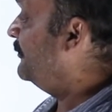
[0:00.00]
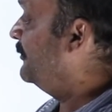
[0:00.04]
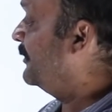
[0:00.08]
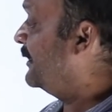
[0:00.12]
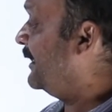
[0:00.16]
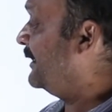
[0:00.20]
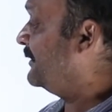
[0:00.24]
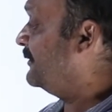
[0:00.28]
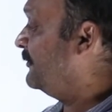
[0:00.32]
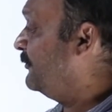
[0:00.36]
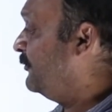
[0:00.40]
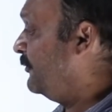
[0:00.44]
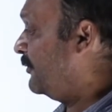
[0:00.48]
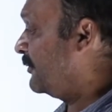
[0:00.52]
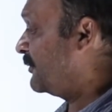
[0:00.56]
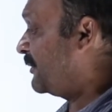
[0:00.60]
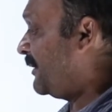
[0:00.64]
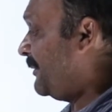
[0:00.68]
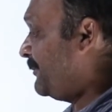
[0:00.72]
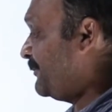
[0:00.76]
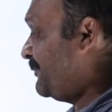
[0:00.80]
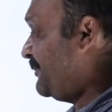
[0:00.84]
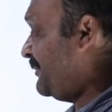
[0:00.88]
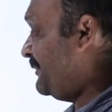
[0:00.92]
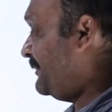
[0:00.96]
look at the fourth
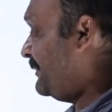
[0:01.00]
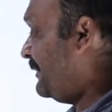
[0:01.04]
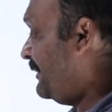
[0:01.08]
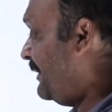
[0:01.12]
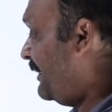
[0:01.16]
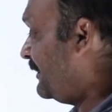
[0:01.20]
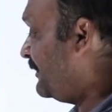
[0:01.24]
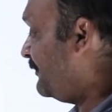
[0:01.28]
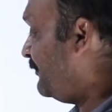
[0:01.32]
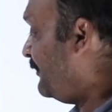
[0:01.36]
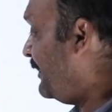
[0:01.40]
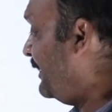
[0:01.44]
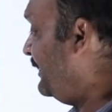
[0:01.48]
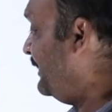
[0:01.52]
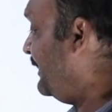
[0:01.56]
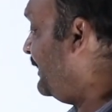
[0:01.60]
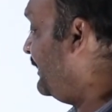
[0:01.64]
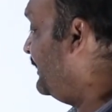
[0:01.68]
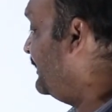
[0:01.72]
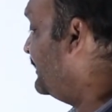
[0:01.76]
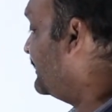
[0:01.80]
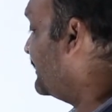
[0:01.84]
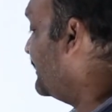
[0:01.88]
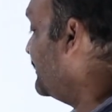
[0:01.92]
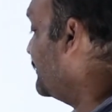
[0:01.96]
option. At a finite
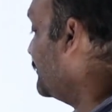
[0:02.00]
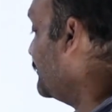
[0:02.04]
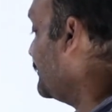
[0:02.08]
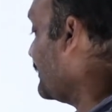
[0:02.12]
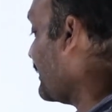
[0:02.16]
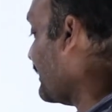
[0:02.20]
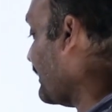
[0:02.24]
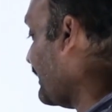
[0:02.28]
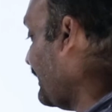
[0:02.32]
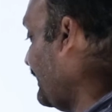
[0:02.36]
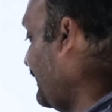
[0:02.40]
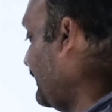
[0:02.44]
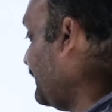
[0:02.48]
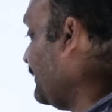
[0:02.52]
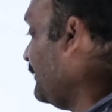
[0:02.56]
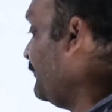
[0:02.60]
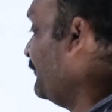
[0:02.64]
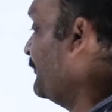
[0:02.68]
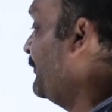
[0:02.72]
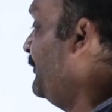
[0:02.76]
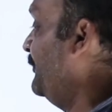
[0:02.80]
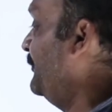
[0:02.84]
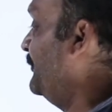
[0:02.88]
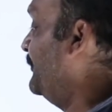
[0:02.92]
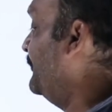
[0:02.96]
distance to the right
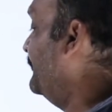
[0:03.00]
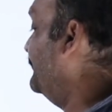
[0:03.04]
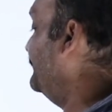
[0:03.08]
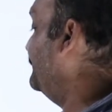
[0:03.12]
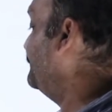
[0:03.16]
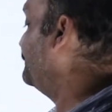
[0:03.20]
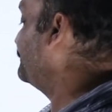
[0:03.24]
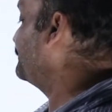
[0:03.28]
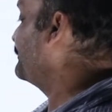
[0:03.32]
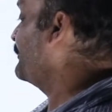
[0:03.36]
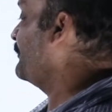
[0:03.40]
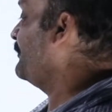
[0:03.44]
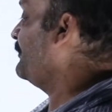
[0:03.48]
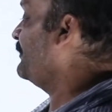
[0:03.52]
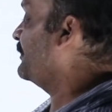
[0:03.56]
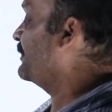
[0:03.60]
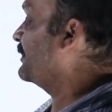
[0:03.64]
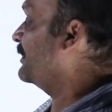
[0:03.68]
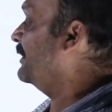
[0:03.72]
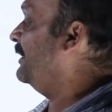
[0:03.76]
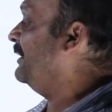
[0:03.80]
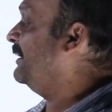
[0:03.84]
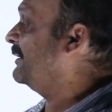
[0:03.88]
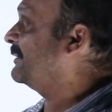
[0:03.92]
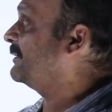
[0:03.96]
of Q2,
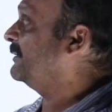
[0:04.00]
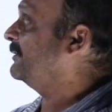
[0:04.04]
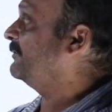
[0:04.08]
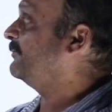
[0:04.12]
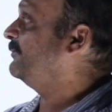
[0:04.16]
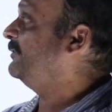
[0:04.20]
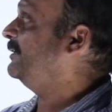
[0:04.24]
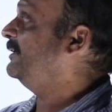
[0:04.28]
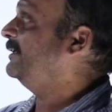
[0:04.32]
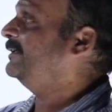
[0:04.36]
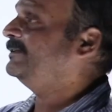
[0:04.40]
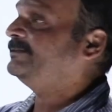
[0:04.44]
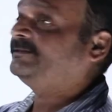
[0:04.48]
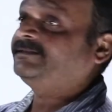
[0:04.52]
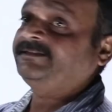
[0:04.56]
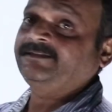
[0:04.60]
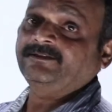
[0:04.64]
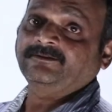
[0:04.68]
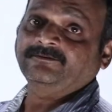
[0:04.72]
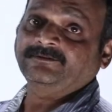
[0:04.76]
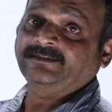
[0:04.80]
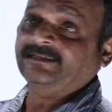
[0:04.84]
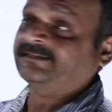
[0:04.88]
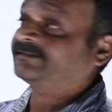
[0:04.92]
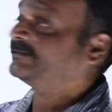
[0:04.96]
electric field is
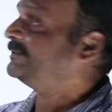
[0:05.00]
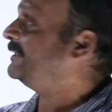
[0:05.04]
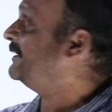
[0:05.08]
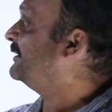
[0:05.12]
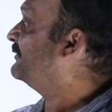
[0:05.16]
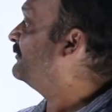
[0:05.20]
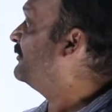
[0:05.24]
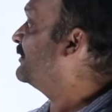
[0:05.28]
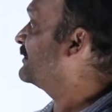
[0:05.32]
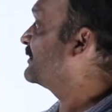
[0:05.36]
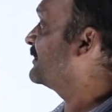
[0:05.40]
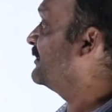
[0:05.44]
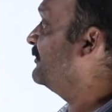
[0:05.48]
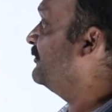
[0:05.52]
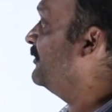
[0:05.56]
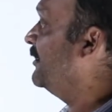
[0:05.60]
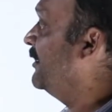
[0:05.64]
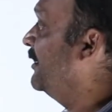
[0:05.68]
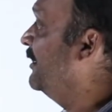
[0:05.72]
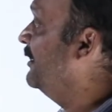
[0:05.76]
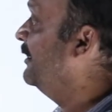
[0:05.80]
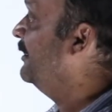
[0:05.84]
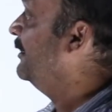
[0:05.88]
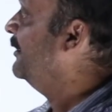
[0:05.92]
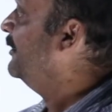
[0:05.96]
zero, we are saying. First of
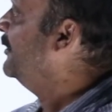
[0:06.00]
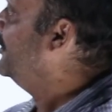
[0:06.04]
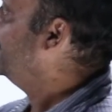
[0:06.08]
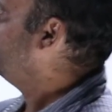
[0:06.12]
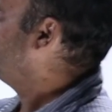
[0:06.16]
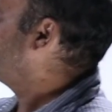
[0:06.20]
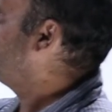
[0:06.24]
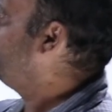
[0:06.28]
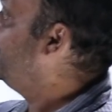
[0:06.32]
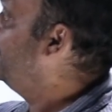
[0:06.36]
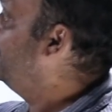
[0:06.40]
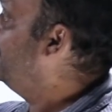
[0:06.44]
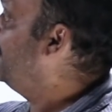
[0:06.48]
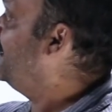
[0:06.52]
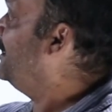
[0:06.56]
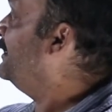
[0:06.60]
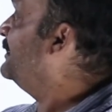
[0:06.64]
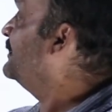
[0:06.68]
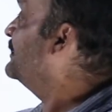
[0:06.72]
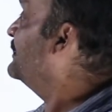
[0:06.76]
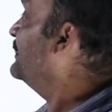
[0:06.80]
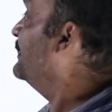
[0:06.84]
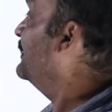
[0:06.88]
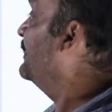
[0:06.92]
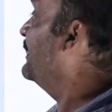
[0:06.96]
all, Q1
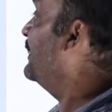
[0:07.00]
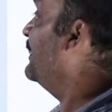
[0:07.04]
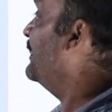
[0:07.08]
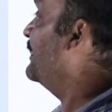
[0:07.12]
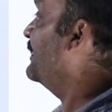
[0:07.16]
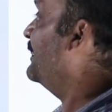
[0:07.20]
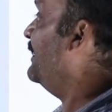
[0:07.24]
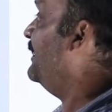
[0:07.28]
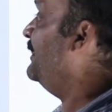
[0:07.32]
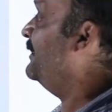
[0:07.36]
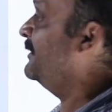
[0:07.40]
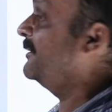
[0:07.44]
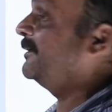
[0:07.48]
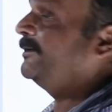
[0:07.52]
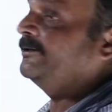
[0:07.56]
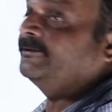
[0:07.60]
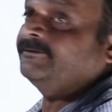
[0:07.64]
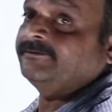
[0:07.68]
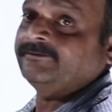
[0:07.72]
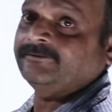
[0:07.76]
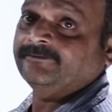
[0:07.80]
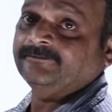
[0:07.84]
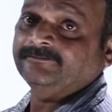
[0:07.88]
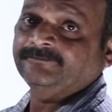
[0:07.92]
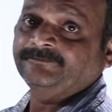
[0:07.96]
is greater than
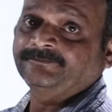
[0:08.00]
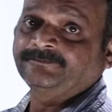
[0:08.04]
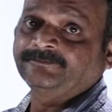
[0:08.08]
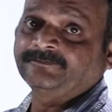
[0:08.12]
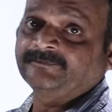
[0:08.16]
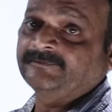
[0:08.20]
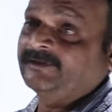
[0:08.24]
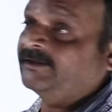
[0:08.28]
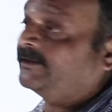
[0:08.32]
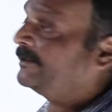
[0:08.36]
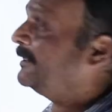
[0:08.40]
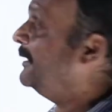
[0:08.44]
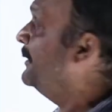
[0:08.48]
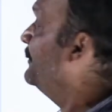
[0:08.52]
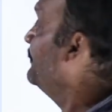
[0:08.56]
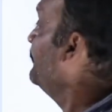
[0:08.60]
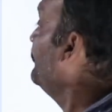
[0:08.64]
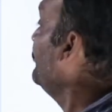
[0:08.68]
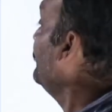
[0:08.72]
Q2. Okay,